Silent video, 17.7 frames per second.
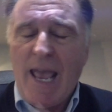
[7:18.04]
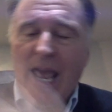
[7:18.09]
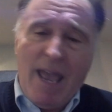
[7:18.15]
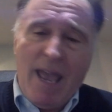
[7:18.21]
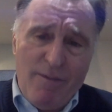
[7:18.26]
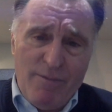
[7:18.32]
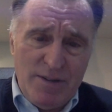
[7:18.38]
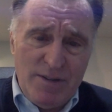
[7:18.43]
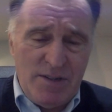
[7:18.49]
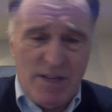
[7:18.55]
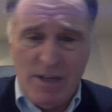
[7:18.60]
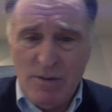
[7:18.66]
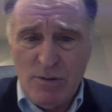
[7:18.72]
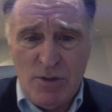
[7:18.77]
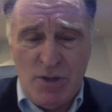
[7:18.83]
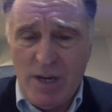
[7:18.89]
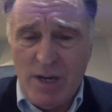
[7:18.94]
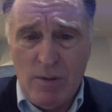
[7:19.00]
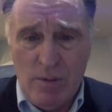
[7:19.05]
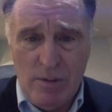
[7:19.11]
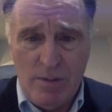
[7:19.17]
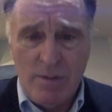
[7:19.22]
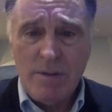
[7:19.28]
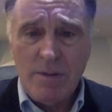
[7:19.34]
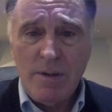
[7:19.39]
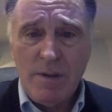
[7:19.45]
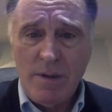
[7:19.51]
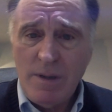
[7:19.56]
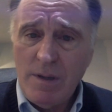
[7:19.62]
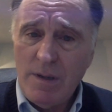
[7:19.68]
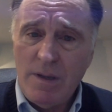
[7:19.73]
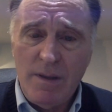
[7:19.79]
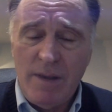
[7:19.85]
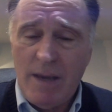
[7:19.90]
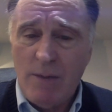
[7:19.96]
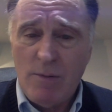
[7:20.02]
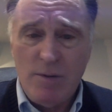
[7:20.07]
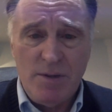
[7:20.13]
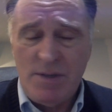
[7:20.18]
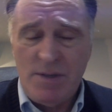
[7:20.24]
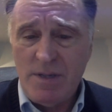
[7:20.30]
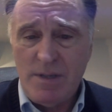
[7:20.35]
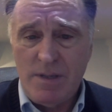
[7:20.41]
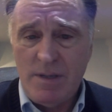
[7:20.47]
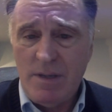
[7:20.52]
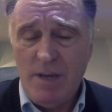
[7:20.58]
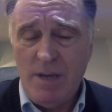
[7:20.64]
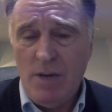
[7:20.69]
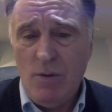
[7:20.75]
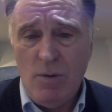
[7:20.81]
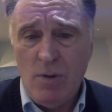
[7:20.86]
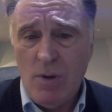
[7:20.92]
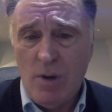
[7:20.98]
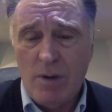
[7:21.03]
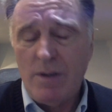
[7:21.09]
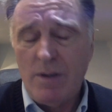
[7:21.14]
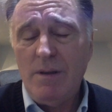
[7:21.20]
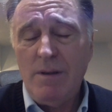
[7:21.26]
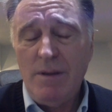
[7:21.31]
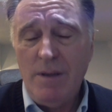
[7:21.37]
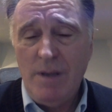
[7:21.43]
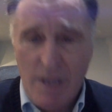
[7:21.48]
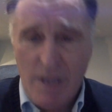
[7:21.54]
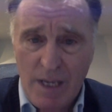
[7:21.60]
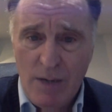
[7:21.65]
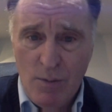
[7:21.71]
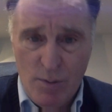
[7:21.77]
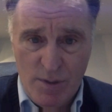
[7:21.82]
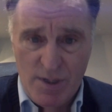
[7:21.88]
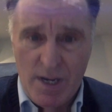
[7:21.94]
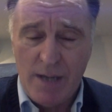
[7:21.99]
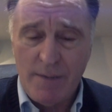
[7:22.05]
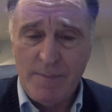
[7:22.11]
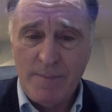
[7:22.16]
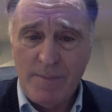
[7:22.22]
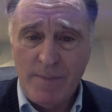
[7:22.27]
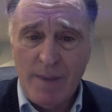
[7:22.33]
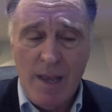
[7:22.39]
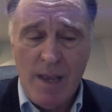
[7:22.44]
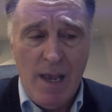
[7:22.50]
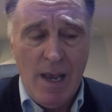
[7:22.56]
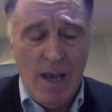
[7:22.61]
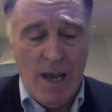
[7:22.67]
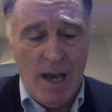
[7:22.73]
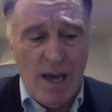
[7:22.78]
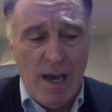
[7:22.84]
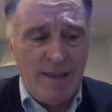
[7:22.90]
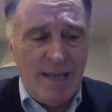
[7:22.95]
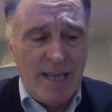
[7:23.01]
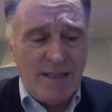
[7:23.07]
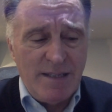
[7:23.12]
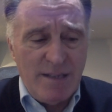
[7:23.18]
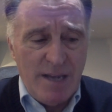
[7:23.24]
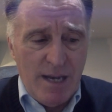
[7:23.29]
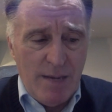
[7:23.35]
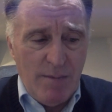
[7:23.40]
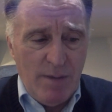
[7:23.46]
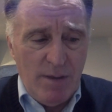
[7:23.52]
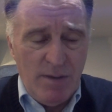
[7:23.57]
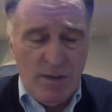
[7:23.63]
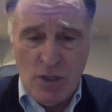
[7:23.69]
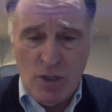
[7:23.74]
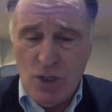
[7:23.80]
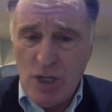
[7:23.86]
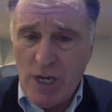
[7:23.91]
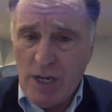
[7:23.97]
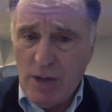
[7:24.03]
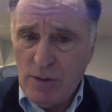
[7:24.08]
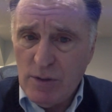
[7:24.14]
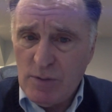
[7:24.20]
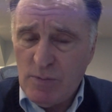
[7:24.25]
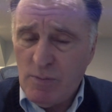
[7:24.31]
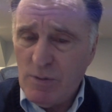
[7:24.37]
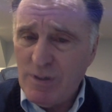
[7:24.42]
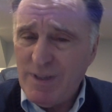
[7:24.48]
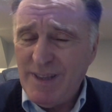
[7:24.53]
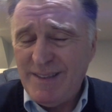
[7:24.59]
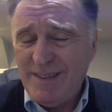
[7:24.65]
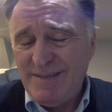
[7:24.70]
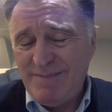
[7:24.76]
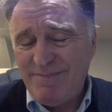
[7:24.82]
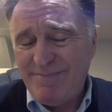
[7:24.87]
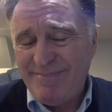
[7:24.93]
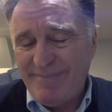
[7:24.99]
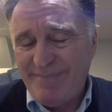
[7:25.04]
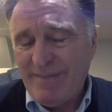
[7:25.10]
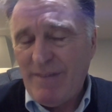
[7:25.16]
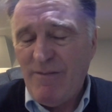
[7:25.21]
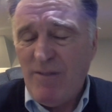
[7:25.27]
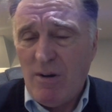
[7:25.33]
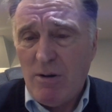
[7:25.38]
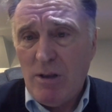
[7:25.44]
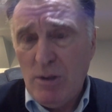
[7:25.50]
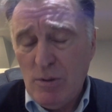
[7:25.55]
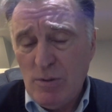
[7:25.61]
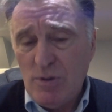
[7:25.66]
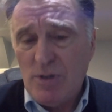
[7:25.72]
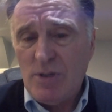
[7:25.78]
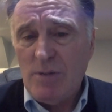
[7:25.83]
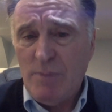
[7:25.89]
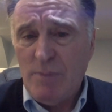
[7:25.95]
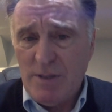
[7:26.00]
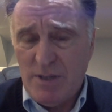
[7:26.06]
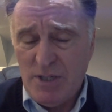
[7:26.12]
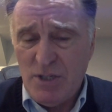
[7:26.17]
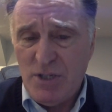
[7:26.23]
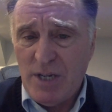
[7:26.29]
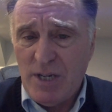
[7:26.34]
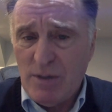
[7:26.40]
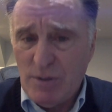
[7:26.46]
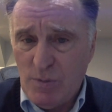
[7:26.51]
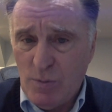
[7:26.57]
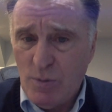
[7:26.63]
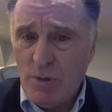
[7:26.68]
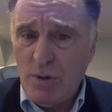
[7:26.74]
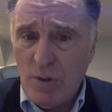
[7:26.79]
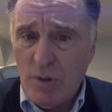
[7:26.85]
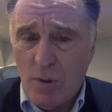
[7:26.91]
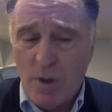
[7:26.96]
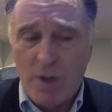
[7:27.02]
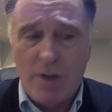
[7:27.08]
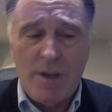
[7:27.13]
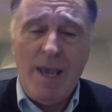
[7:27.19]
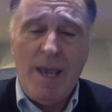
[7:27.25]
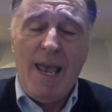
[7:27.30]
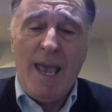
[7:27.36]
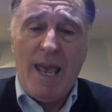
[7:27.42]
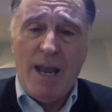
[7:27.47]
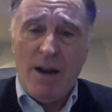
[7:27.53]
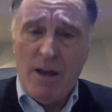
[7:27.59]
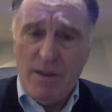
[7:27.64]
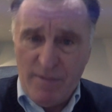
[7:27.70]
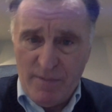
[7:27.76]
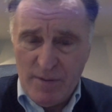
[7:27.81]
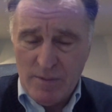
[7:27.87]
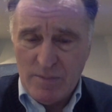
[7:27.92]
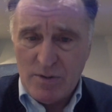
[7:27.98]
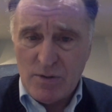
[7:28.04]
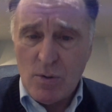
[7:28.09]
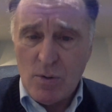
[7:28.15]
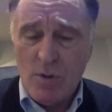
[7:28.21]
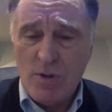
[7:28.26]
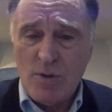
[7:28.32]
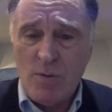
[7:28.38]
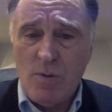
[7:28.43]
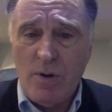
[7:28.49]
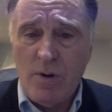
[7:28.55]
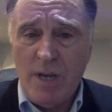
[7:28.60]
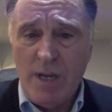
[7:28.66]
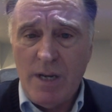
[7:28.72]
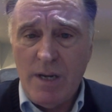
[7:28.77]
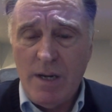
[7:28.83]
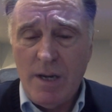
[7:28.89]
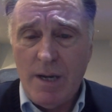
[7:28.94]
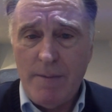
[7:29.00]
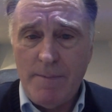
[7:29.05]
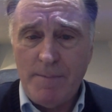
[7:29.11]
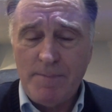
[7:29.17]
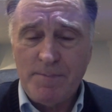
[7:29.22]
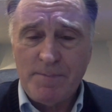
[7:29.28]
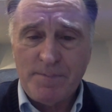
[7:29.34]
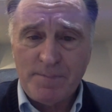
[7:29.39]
every single jingle that was in New York, he was on. At that time, the jingles were very loose, but the jingles were in New York, and all the film scores were in